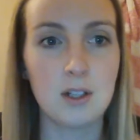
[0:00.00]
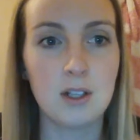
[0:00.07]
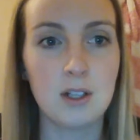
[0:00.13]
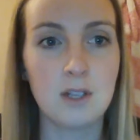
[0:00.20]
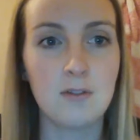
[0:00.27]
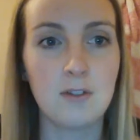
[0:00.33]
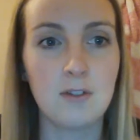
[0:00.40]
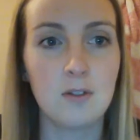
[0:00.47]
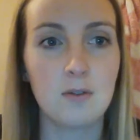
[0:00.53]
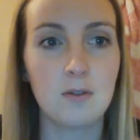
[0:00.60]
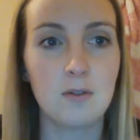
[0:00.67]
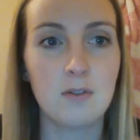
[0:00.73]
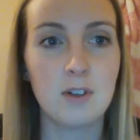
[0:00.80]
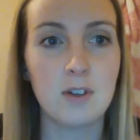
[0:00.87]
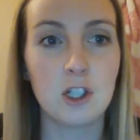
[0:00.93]
since
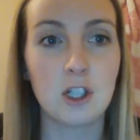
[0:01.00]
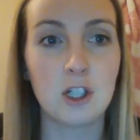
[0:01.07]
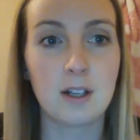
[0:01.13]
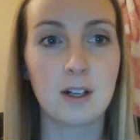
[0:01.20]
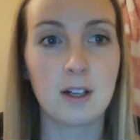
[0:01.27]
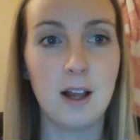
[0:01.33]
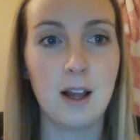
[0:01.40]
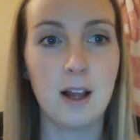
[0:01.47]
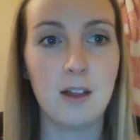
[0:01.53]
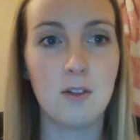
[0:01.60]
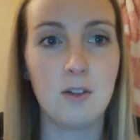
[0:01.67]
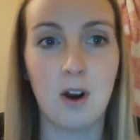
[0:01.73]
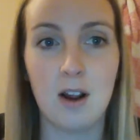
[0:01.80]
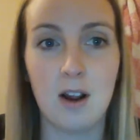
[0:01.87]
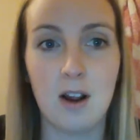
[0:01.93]
finishing
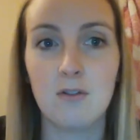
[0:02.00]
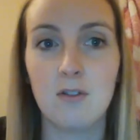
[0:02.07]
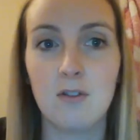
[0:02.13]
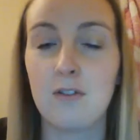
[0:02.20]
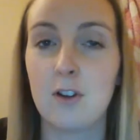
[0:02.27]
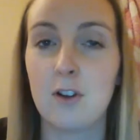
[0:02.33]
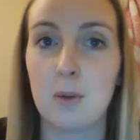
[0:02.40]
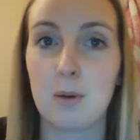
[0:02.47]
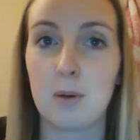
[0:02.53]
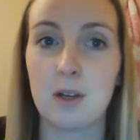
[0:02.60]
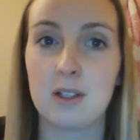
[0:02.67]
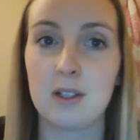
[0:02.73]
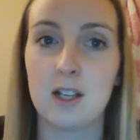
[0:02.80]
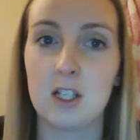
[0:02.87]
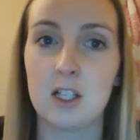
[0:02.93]
Thrive and filming
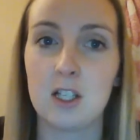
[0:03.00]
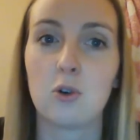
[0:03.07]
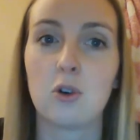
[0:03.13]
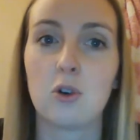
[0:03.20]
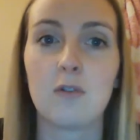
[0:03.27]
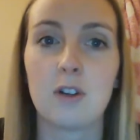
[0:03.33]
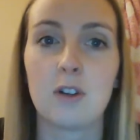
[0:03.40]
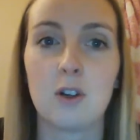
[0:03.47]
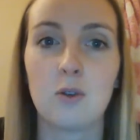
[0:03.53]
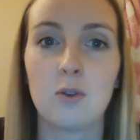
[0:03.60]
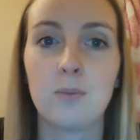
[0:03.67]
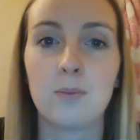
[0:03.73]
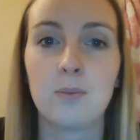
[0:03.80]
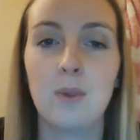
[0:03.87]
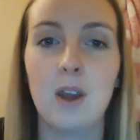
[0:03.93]
my testimonial
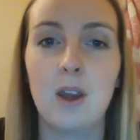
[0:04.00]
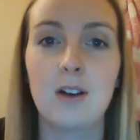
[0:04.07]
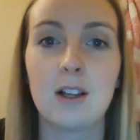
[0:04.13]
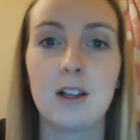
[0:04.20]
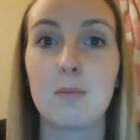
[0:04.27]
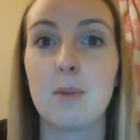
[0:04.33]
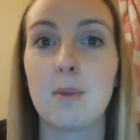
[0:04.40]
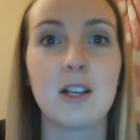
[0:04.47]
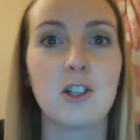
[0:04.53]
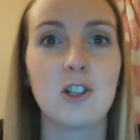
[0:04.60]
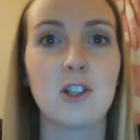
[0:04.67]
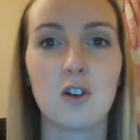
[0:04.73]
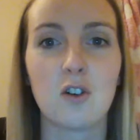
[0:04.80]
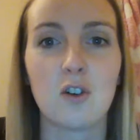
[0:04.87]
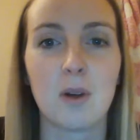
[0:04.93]
video, I've had the
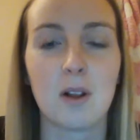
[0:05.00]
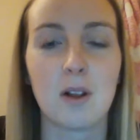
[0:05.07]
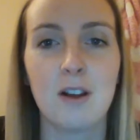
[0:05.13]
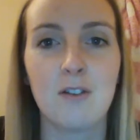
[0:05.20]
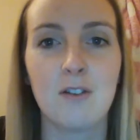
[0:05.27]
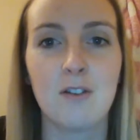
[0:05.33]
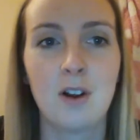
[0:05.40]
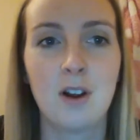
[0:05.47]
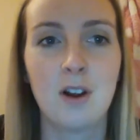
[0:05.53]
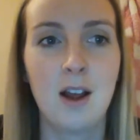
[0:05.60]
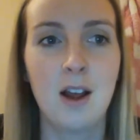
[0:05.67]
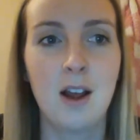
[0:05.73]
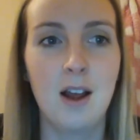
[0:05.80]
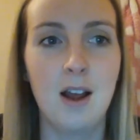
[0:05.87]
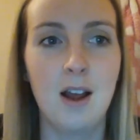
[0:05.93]
best year of my life.
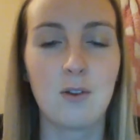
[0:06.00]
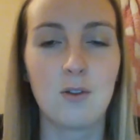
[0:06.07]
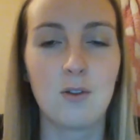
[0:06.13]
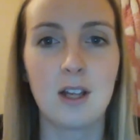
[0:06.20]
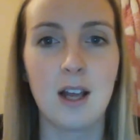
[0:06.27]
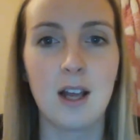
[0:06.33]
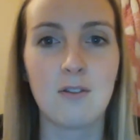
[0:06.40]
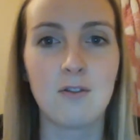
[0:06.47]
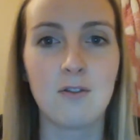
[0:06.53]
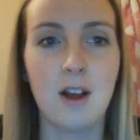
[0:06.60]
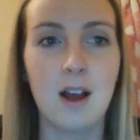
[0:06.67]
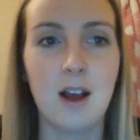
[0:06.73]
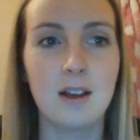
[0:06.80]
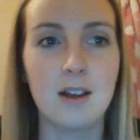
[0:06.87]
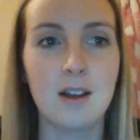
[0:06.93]
I really
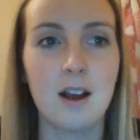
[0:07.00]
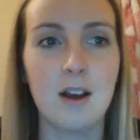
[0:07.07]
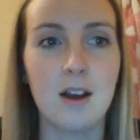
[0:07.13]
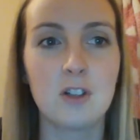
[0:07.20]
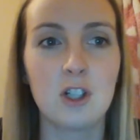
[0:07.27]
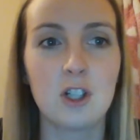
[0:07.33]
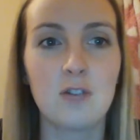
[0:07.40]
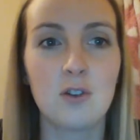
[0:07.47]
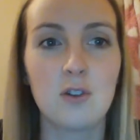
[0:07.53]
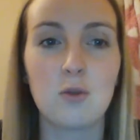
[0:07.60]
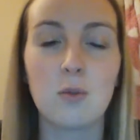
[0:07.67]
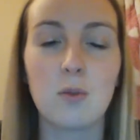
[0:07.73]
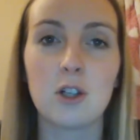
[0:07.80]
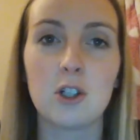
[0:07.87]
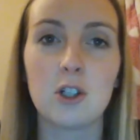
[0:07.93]
have. I have achieved
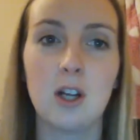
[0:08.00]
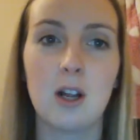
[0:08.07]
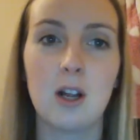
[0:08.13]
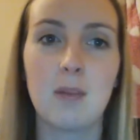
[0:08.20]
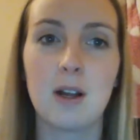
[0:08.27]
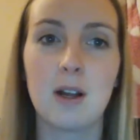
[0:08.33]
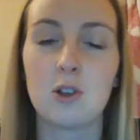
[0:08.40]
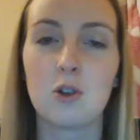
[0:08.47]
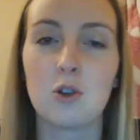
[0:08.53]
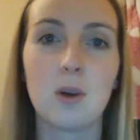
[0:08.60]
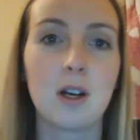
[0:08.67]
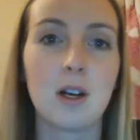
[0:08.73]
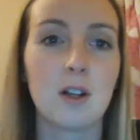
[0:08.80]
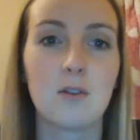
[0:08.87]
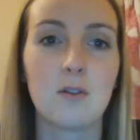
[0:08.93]
so much and met so
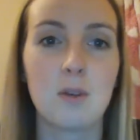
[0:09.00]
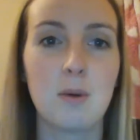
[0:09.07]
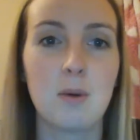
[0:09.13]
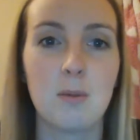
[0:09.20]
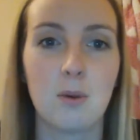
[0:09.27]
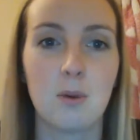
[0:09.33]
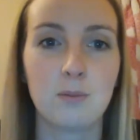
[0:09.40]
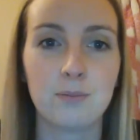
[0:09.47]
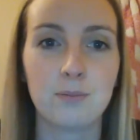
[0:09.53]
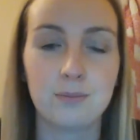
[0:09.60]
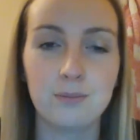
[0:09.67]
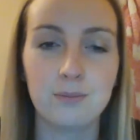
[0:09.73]
many lovely people.